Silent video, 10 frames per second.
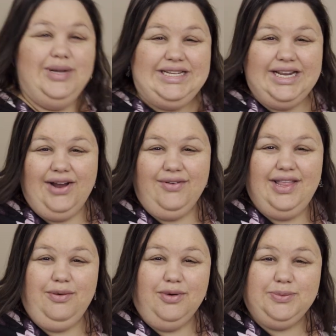did
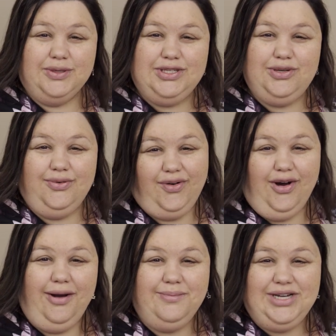everything we're supposed to do for
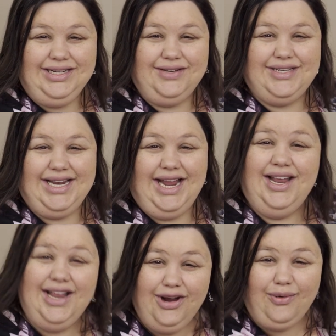our objective today.
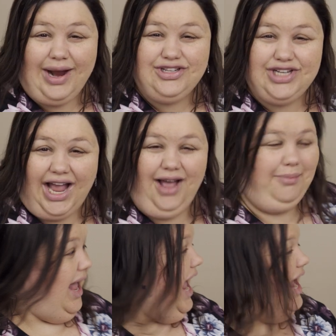Great job.
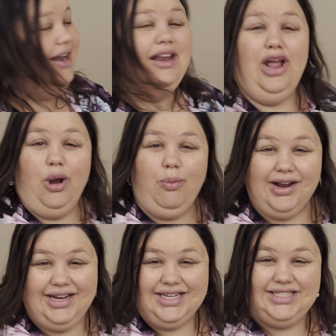And we're
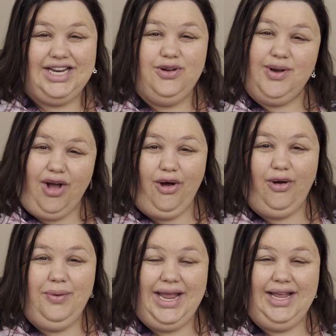going to continue it all
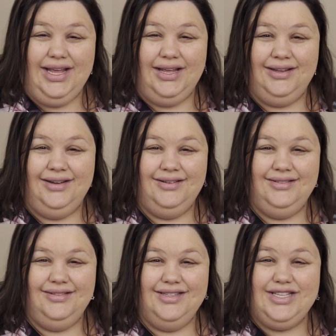week
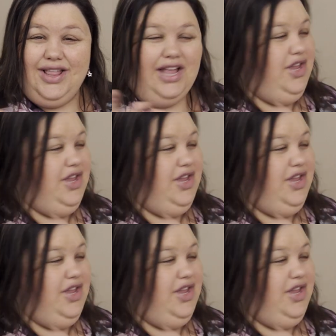so that